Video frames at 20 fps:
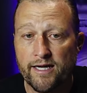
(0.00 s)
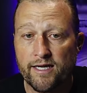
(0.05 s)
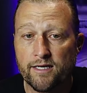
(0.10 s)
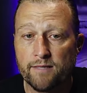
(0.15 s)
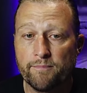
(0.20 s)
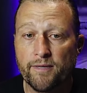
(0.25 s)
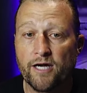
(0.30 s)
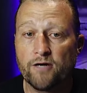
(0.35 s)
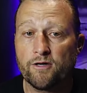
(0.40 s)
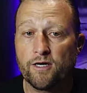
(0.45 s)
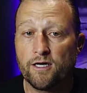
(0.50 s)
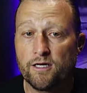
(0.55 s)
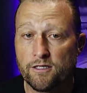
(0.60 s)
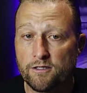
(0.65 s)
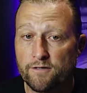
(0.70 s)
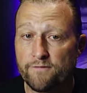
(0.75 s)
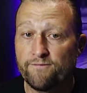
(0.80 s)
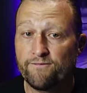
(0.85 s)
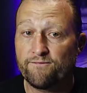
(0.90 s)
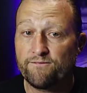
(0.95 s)
at about
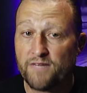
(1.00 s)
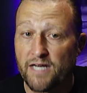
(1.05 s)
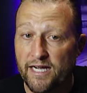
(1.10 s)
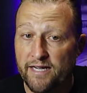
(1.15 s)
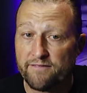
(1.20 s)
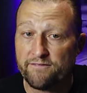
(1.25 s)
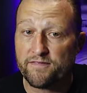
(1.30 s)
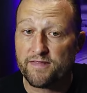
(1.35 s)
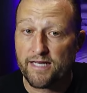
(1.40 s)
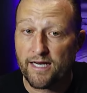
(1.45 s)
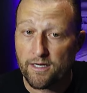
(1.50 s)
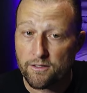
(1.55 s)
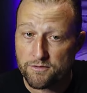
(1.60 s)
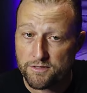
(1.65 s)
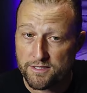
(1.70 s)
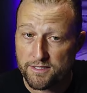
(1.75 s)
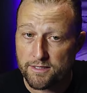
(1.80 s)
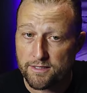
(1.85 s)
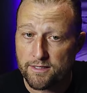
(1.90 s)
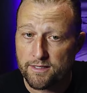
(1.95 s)

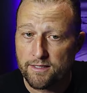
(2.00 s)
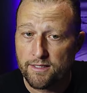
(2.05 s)
105,000.